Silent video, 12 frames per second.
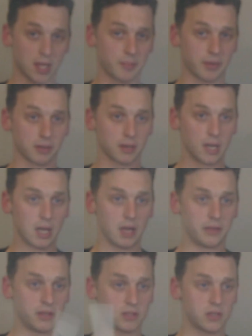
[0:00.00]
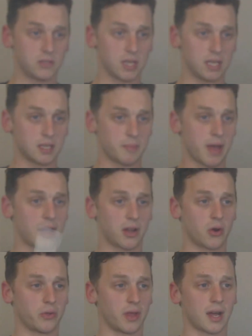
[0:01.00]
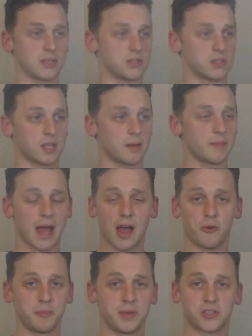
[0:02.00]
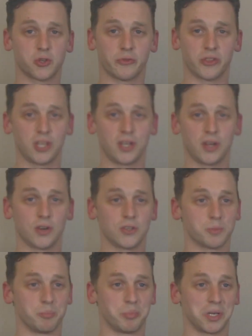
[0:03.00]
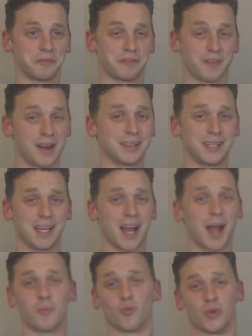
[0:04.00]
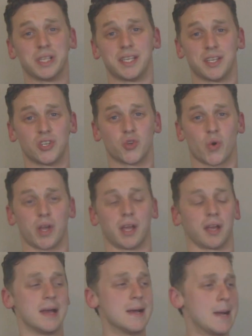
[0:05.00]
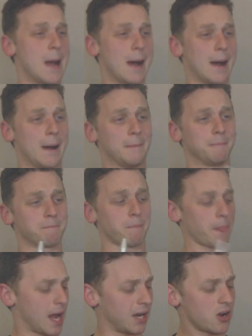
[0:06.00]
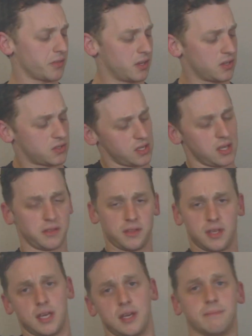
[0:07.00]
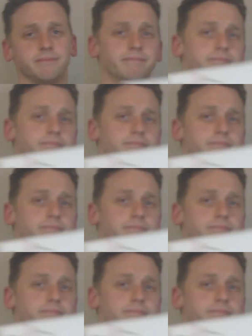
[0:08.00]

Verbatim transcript: Lemon. This is a tobacco that I somehow missed over the years, but frankly, I'm really enjoying. Um, I got this in the